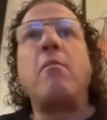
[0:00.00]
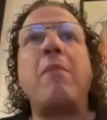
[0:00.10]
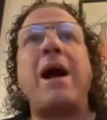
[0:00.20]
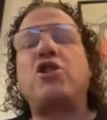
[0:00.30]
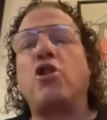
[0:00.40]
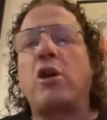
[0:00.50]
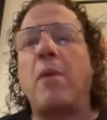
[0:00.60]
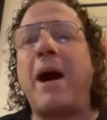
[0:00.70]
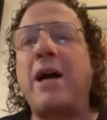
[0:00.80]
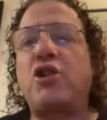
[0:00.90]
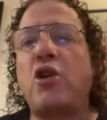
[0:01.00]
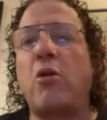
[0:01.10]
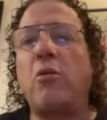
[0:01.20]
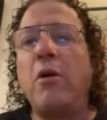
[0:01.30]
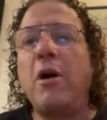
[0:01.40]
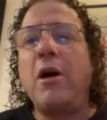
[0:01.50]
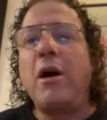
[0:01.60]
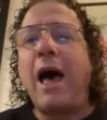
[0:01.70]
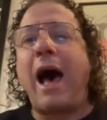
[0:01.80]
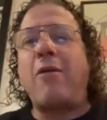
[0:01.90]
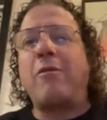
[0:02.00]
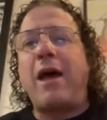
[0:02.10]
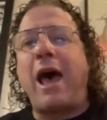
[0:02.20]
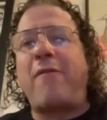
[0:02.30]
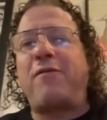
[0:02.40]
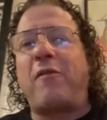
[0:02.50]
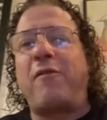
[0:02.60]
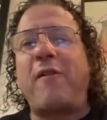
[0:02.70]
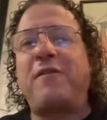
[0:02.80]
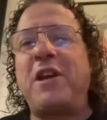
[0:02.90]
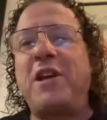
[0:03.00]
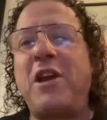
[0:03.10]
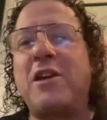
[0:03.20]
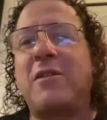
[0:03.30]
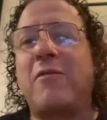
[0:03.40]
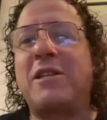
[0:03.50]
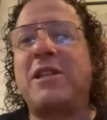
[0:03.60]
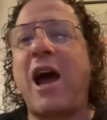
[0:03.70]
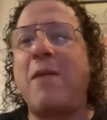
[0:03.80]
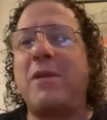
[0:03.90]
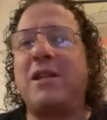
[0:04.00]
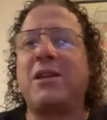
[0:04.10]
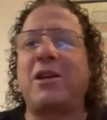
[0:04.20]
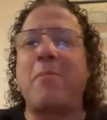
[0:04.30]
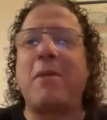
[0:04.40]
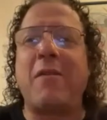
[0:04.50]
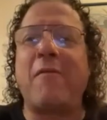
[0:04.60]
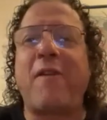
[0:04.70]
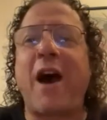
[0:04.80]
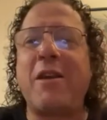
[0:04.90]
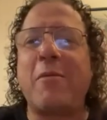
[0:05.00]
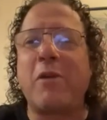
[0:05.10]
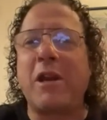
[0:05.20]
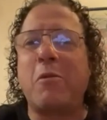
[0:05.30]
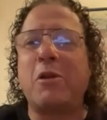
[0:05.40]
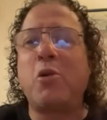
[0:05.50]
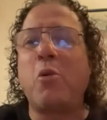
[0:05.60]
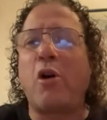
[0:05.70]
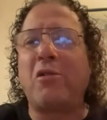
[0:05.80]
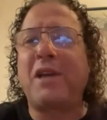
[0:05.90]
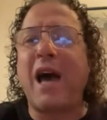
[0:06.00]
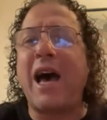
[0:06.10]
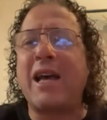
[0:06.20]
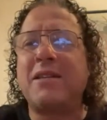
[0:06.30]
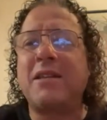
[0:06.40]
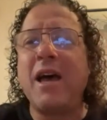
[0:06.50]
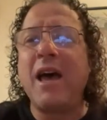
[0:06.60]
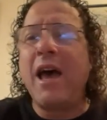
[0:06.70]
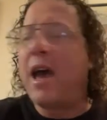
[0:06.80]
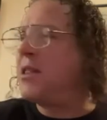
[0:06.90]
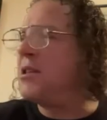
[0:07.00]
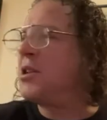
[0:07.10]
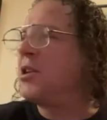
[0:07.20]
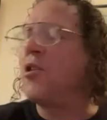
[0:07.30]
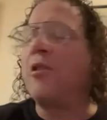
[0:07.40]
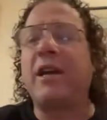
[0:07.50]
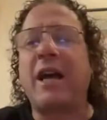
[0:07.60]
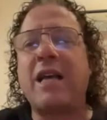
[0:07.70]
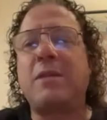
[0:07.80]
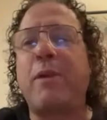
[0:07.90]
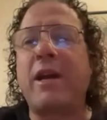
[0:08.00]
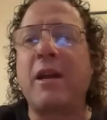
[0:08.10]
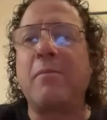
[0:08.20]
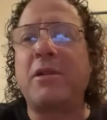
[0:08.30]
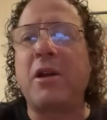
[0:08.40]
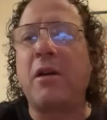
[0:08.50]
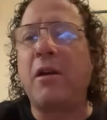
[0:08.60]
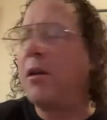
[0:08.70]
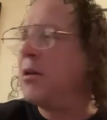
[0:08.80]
Macho Camacho out after 15 years of retirement to come in and fight him when they were two old guys. And the security guys bringing them to